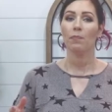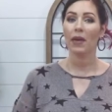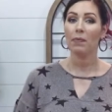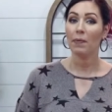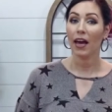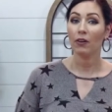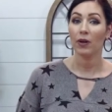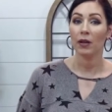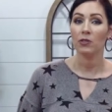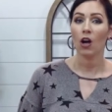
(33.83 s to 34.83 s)
Baby back
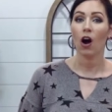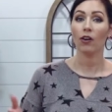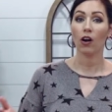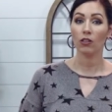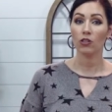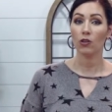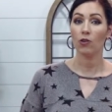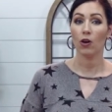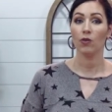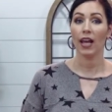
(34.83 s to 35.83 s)
ribs are also
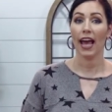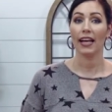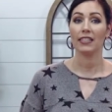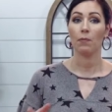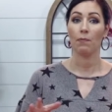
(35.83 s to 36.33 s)
known as